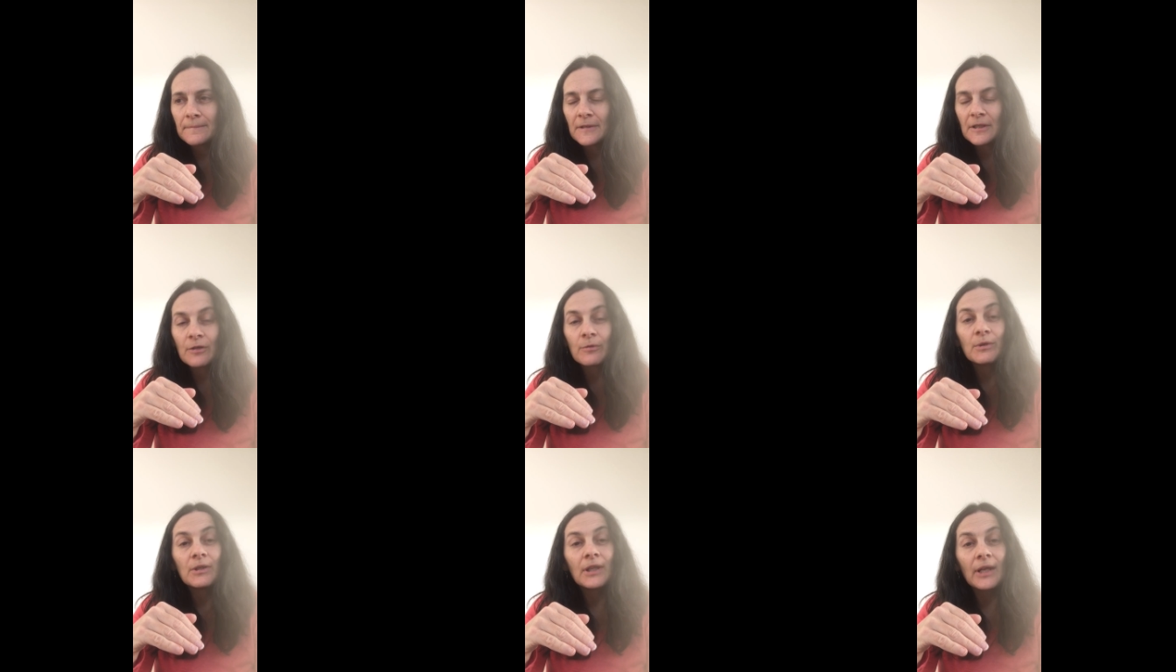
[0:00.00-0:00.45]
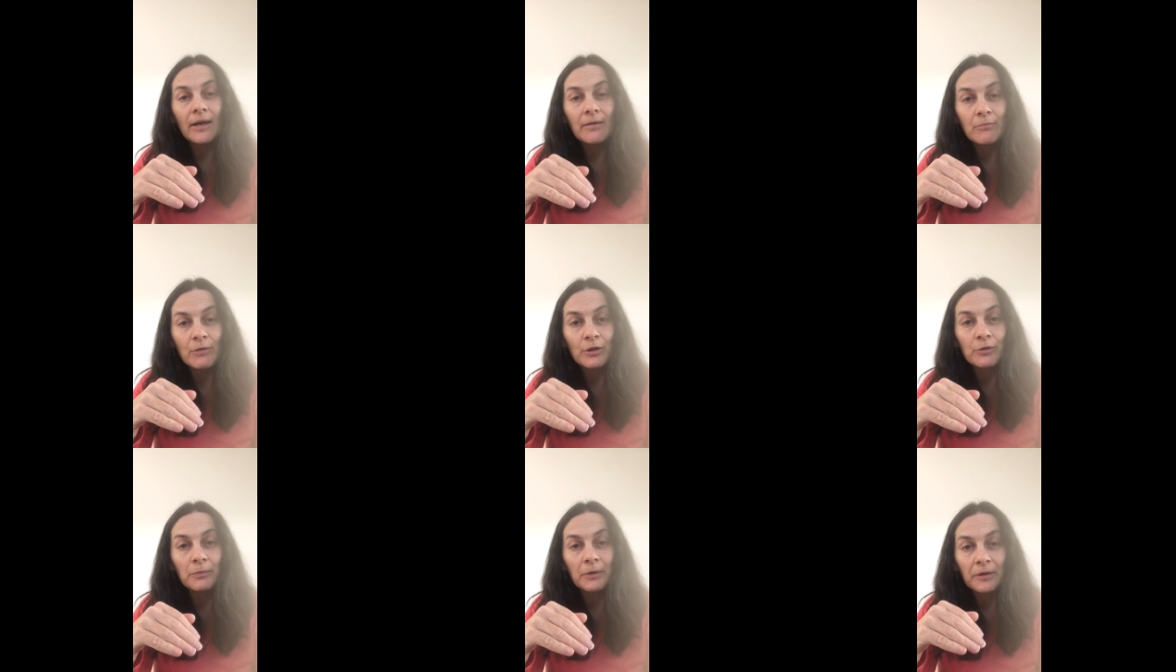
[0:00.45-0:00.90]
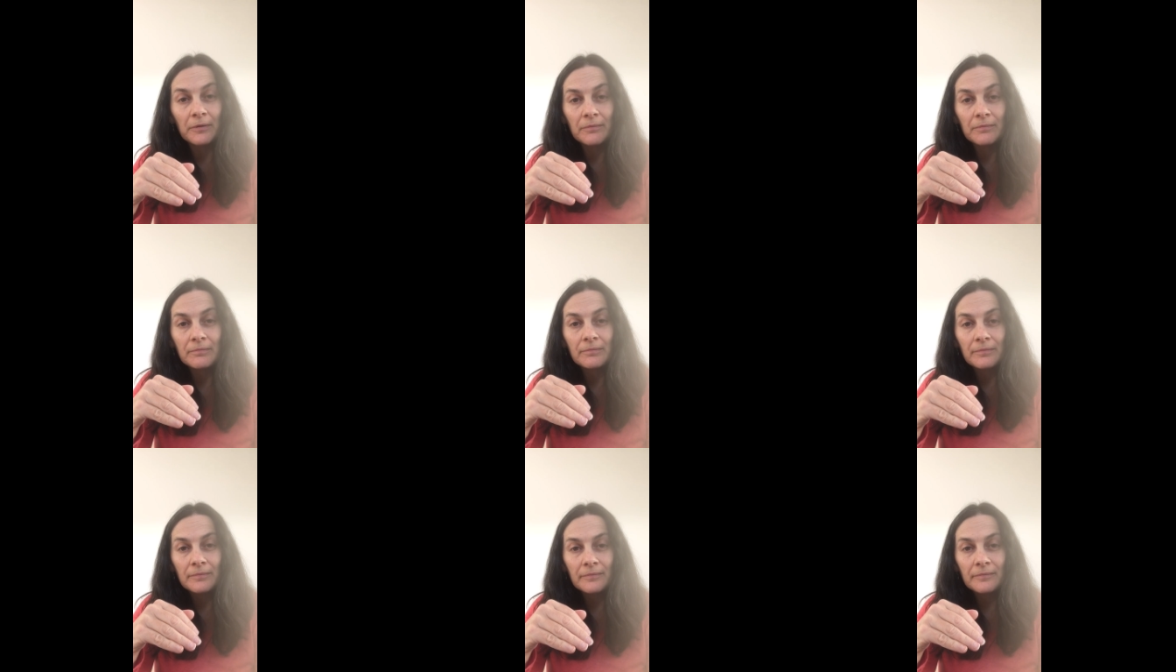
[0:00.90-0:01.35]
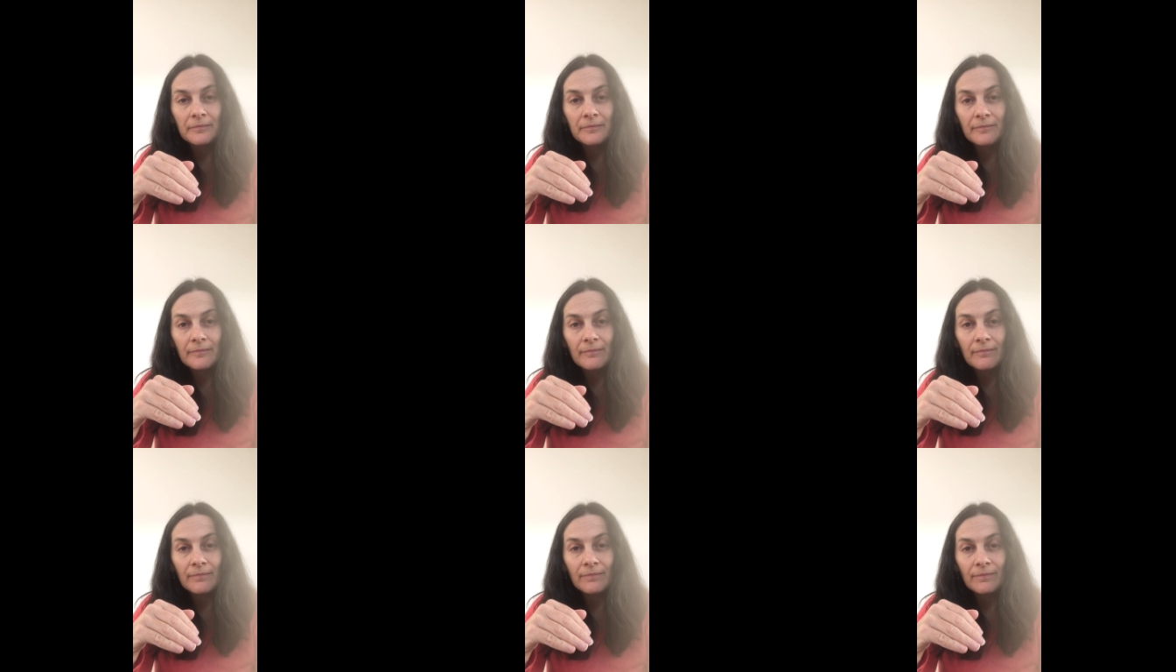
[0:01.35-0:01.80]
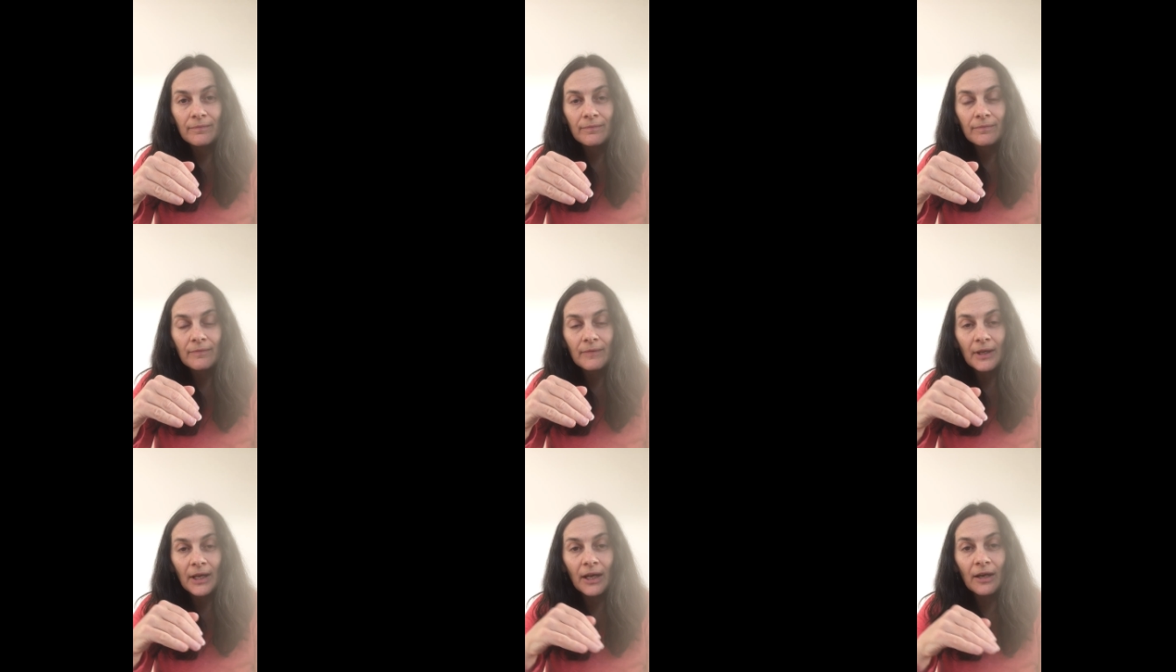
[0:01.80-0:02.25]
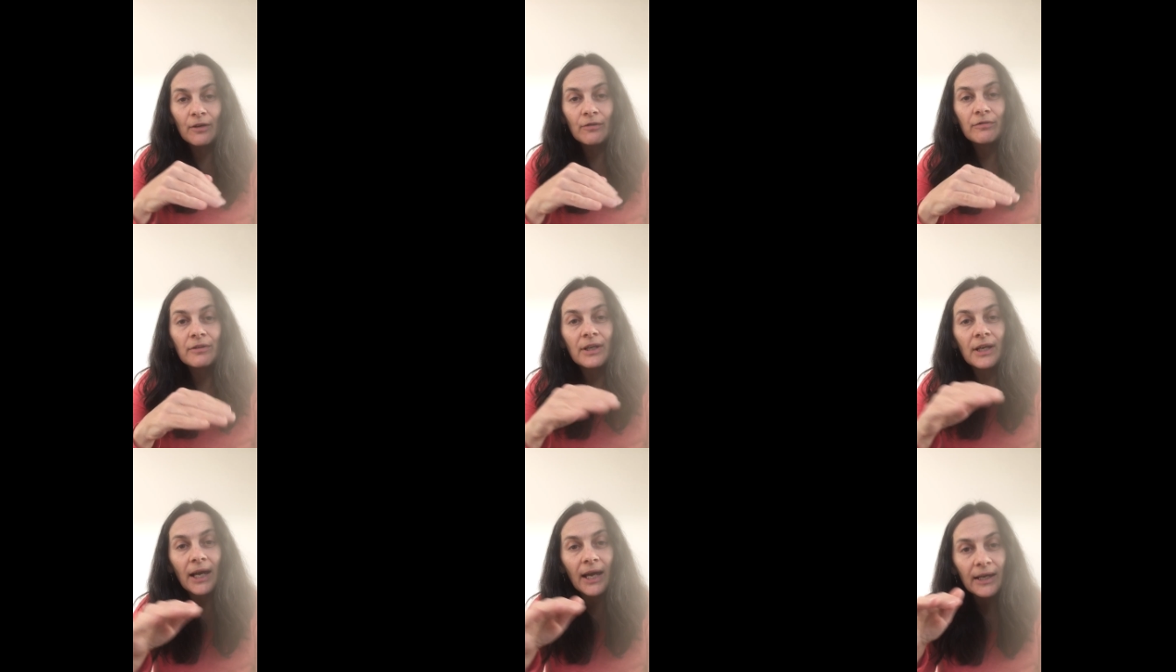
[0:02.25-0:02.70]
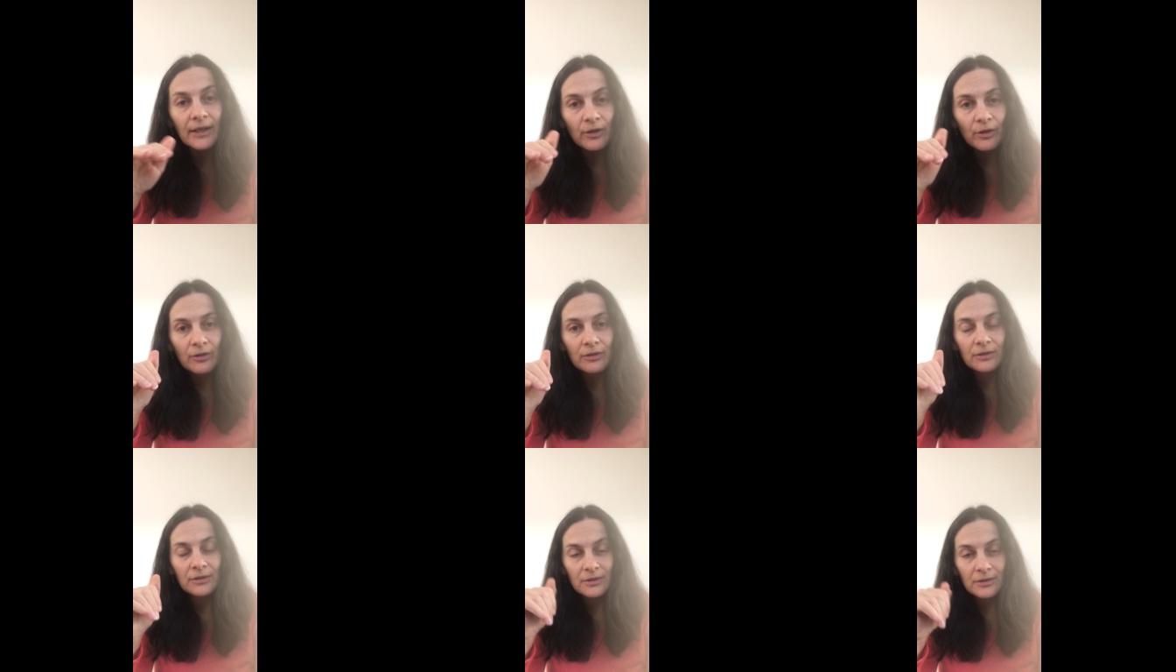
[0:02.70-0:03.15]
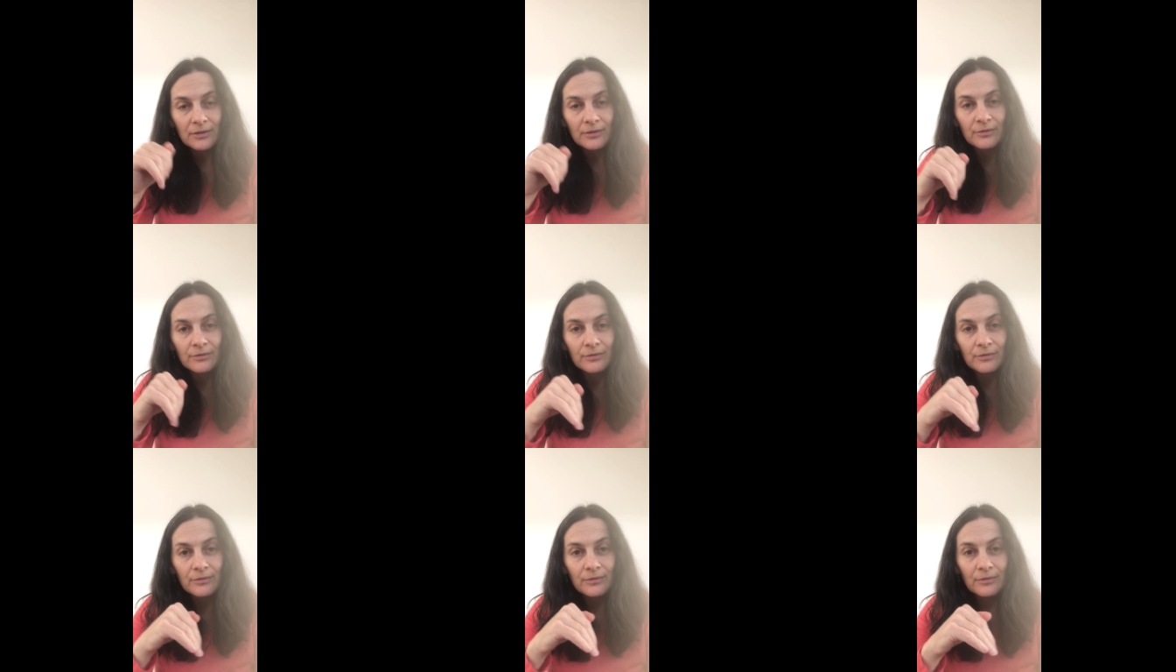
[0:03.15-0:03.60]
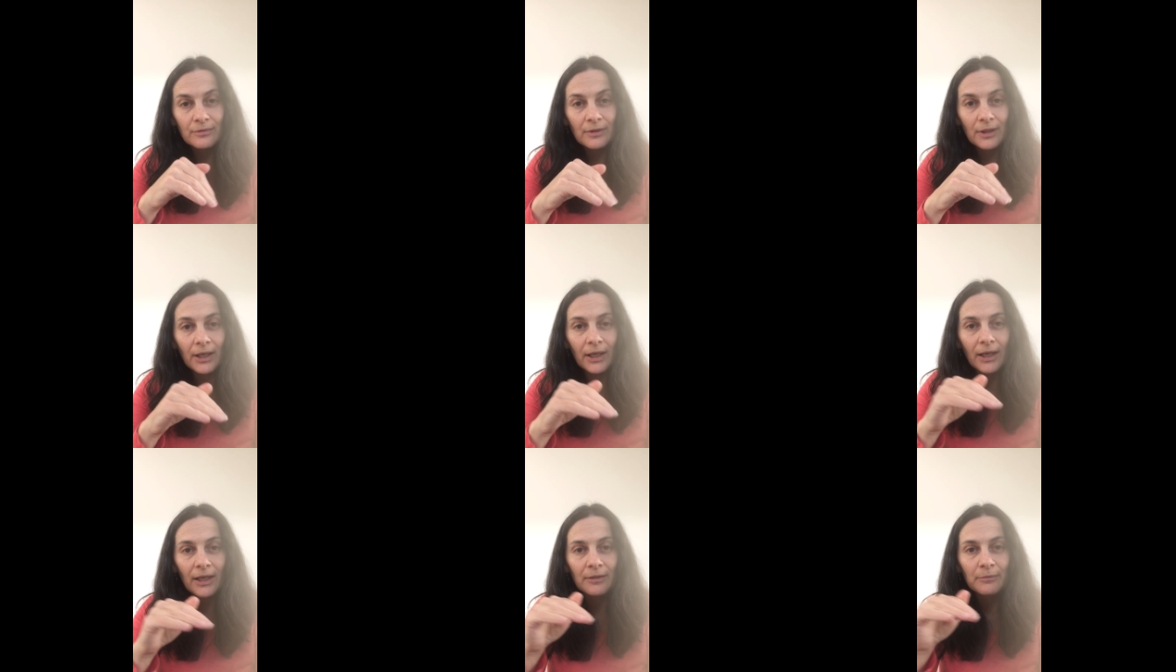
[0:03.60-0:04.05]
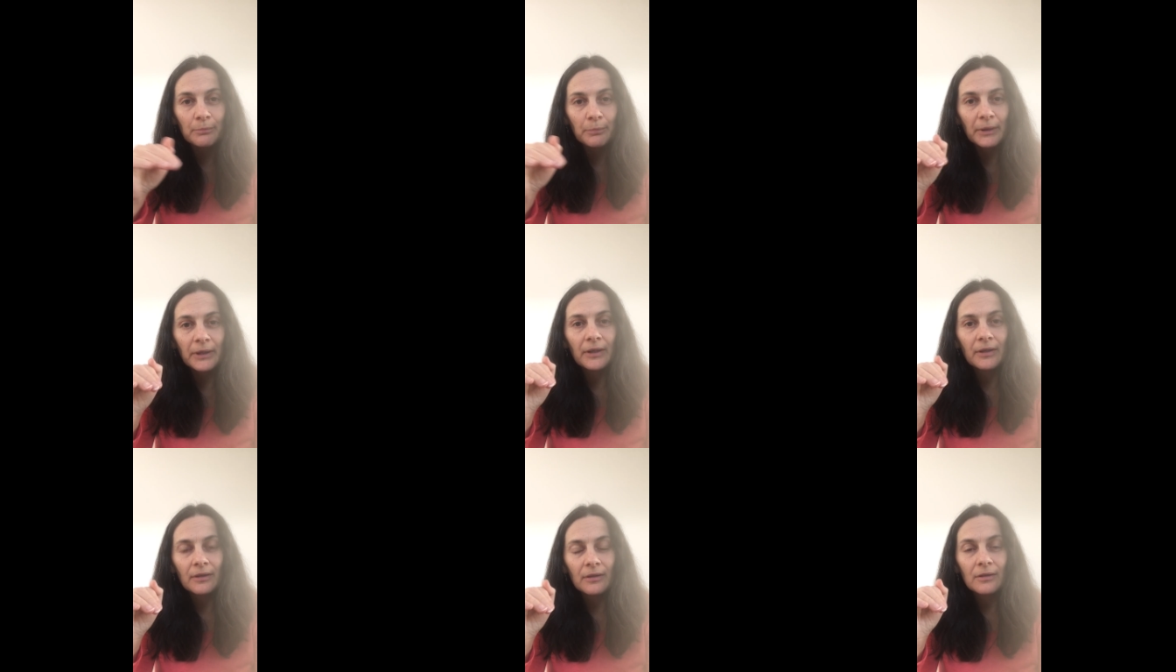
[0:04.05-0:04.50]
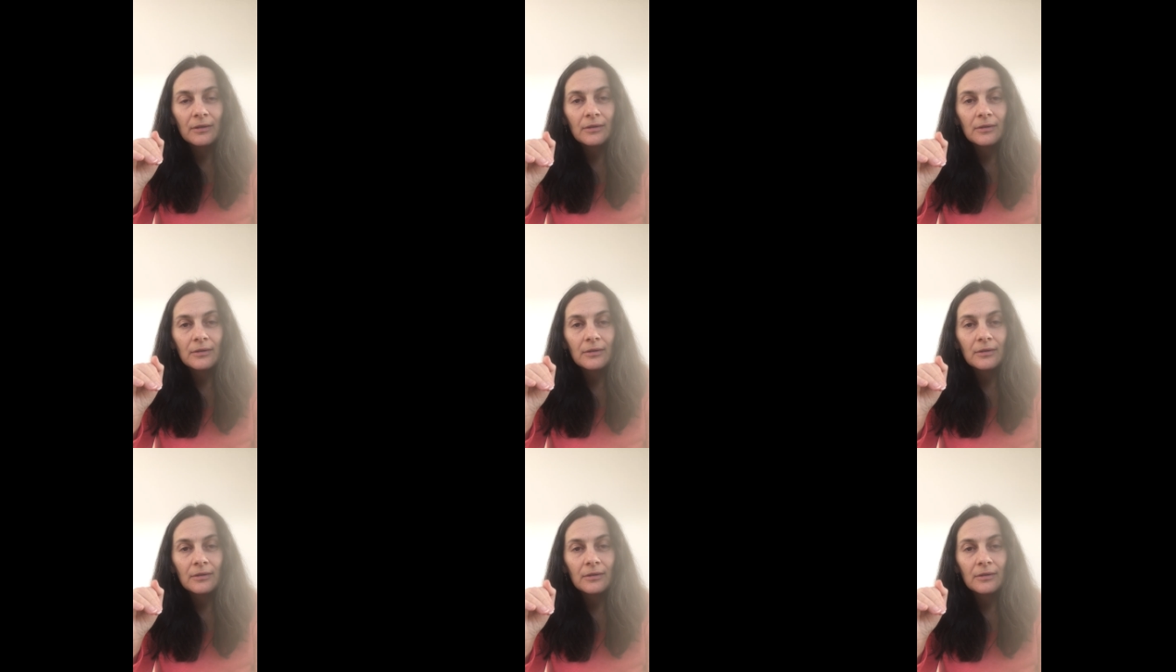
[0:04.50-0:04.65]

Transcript: So in that moment, out of the chaos that had been